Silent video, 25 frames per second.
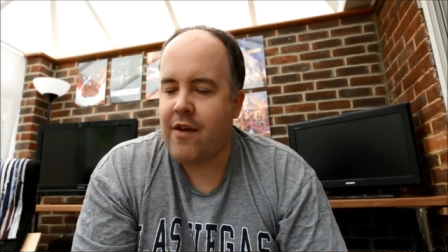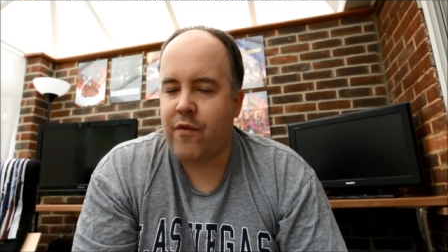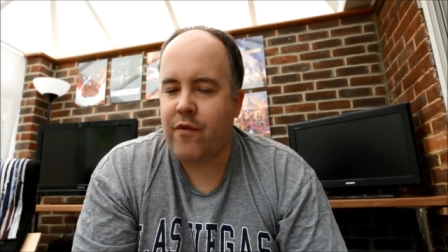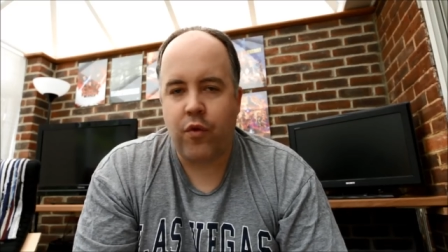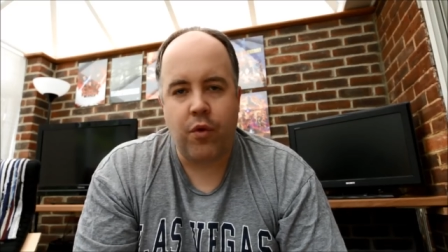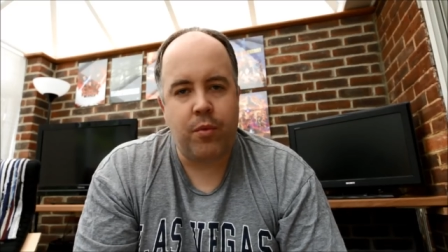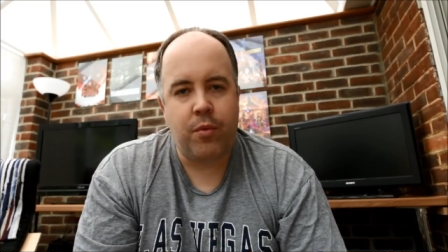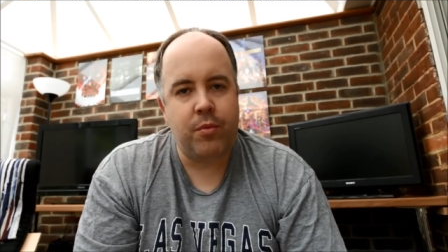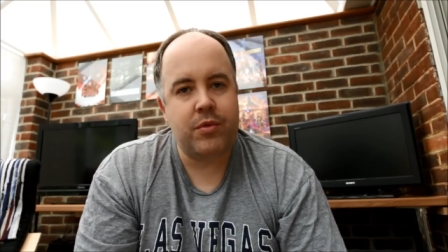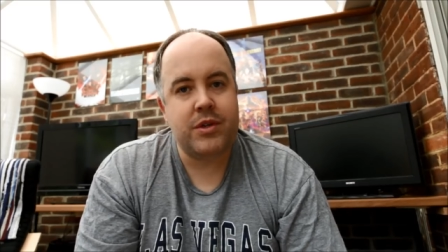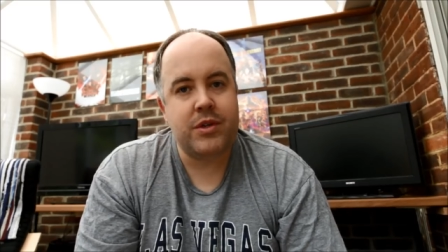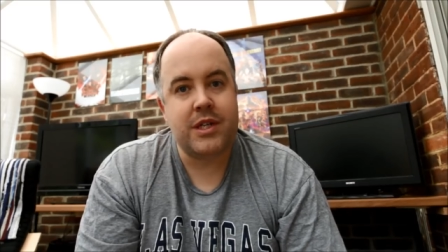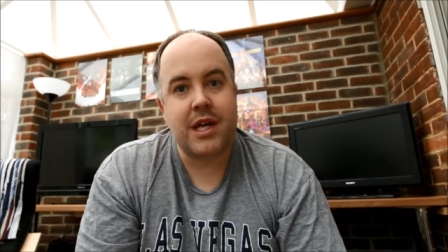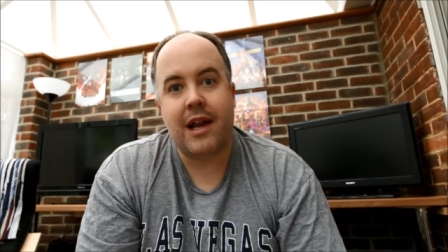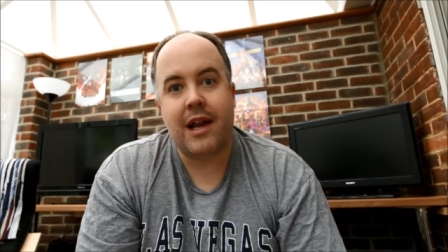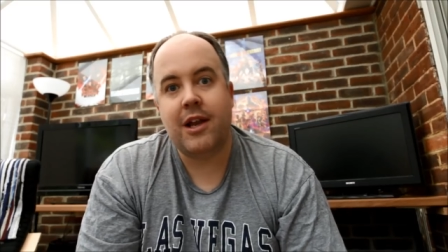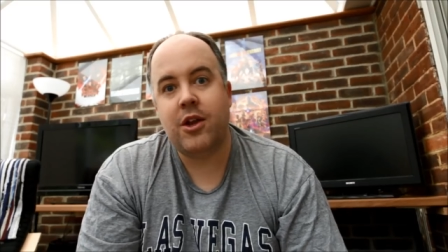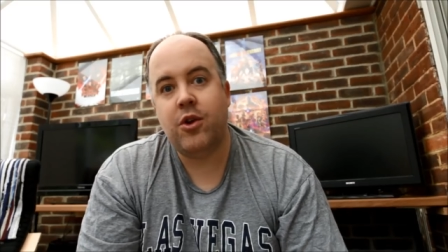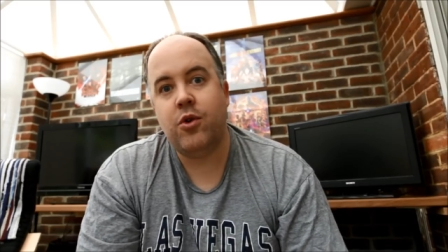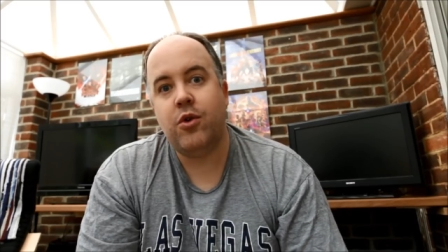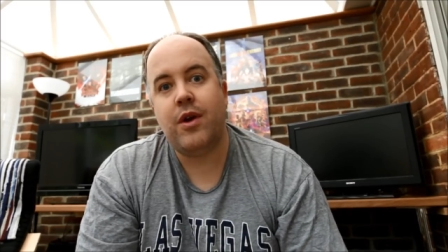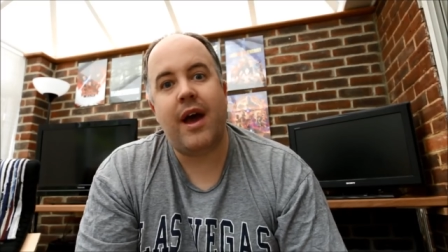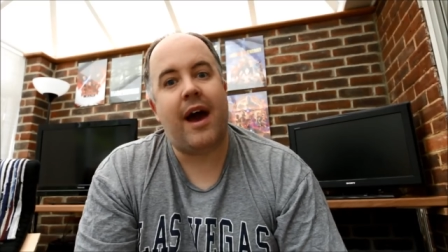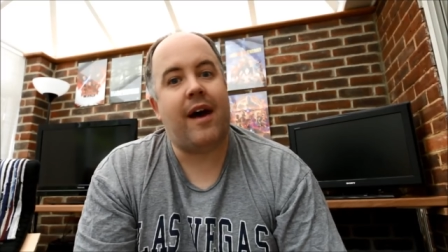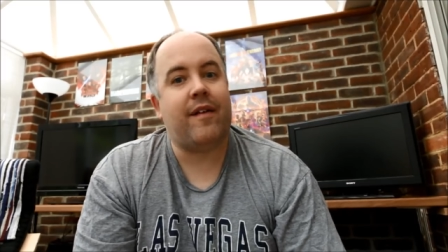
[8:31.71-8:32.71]
everyone will tell
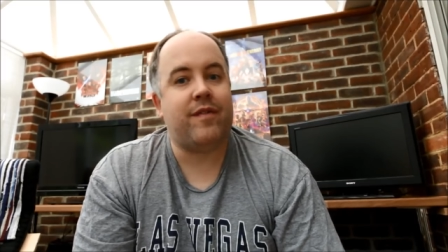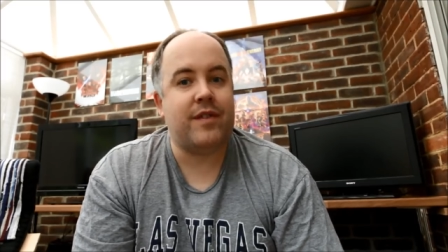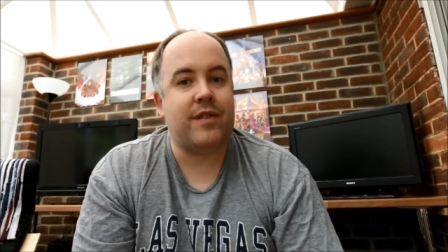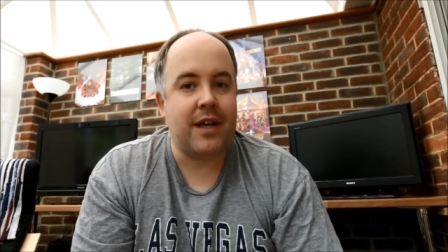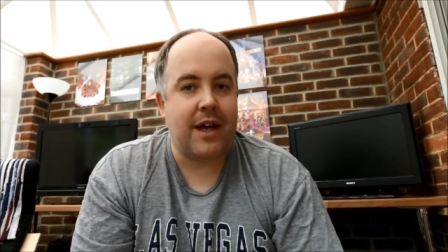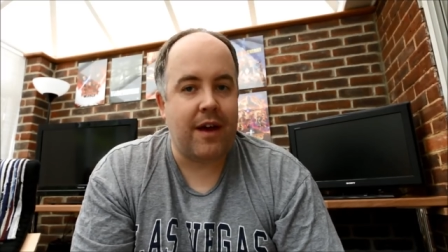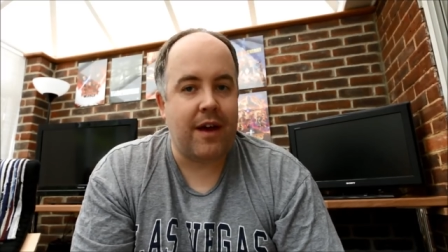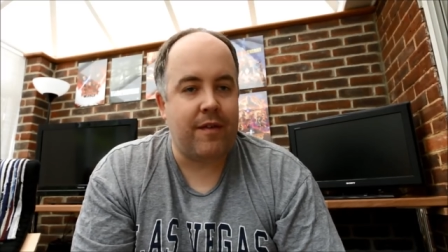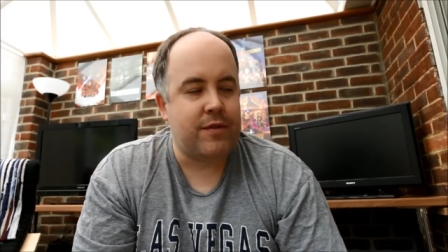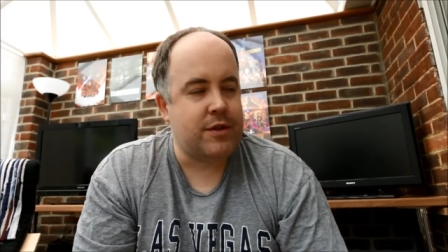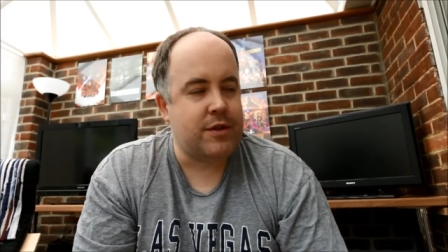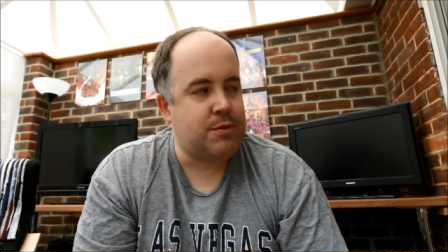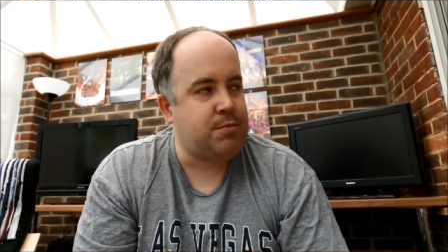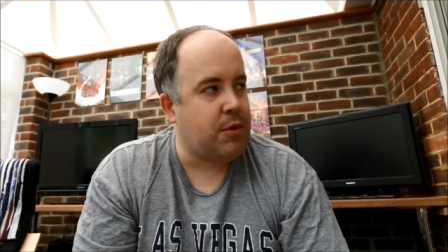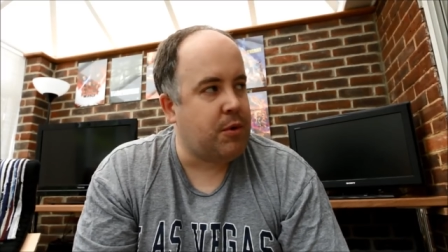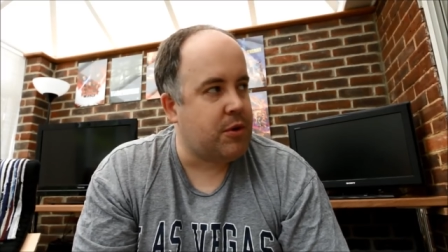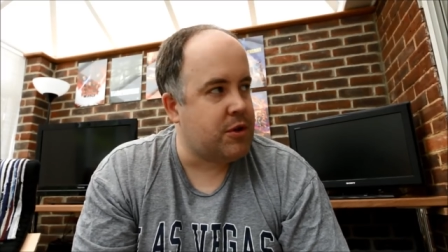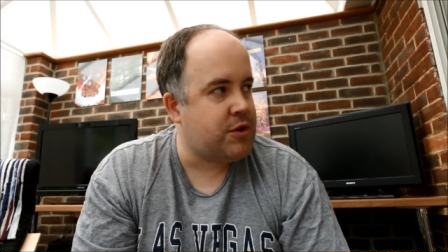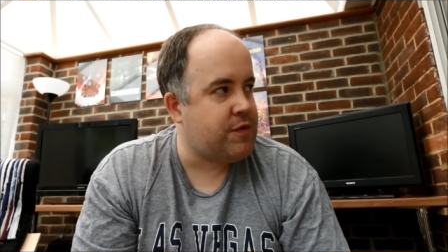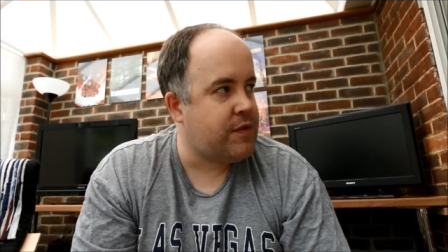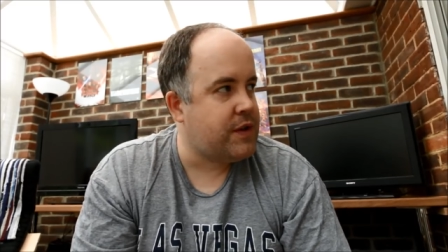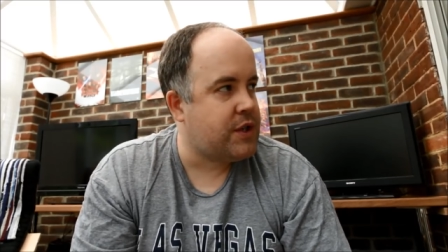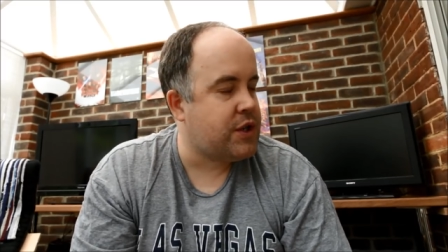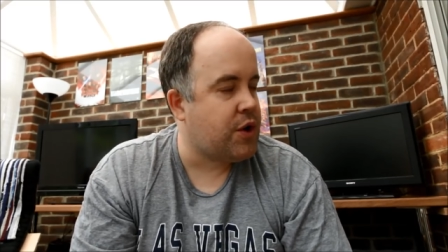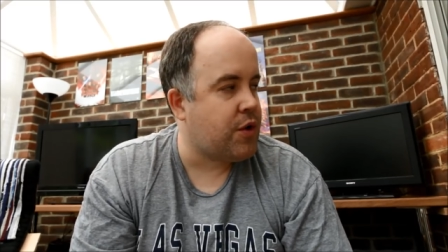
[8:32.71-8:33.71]
you have to get for
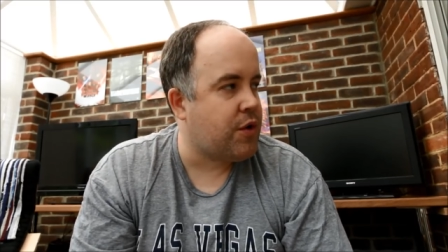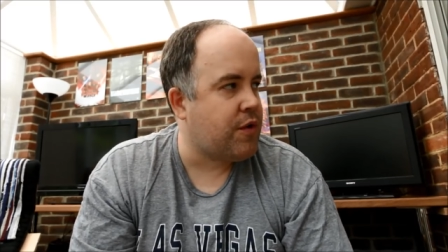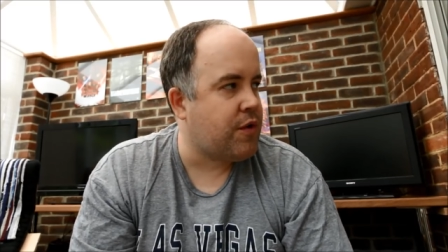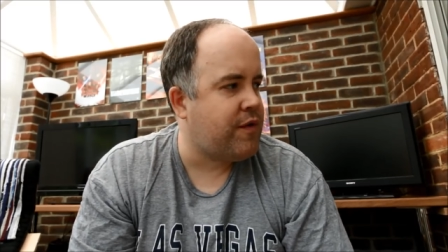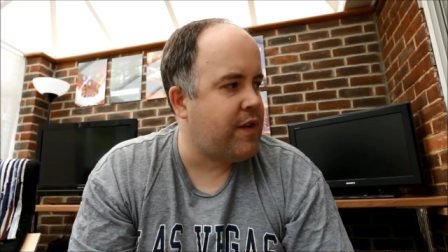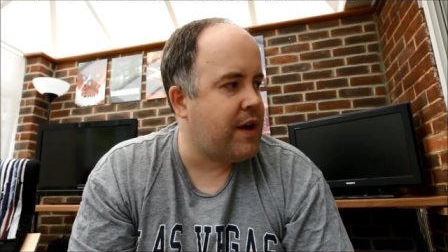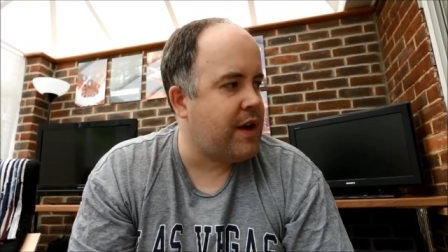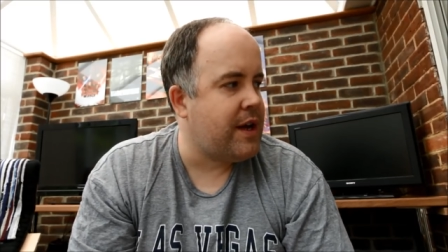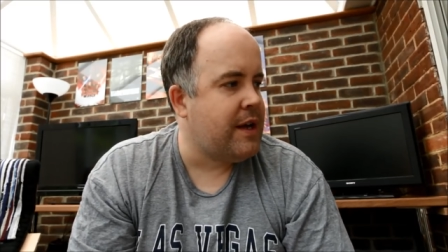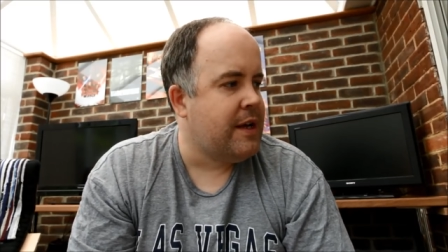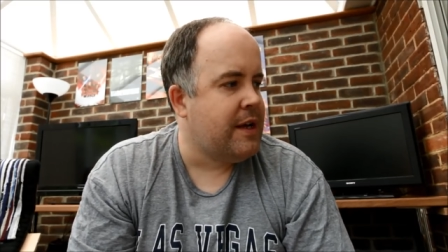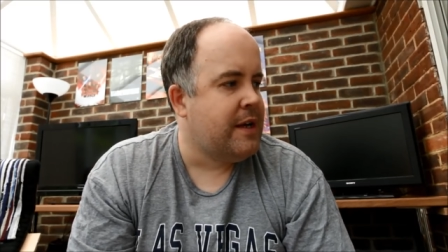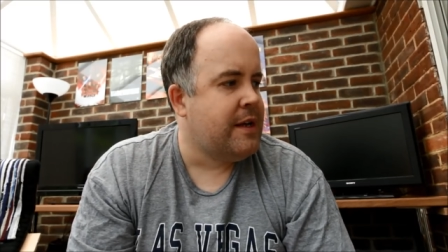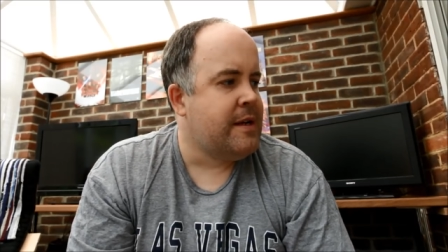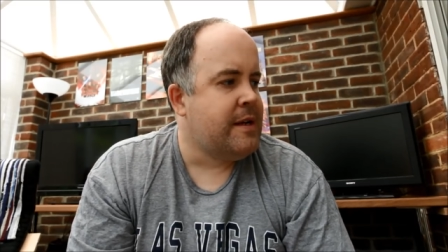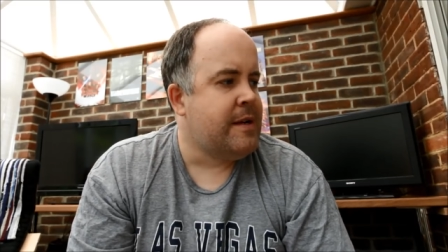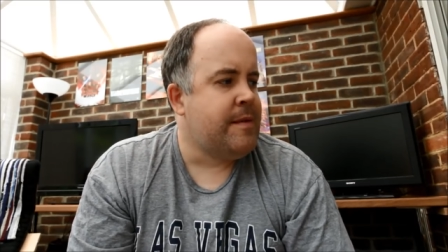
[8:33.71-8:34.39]
sports photography.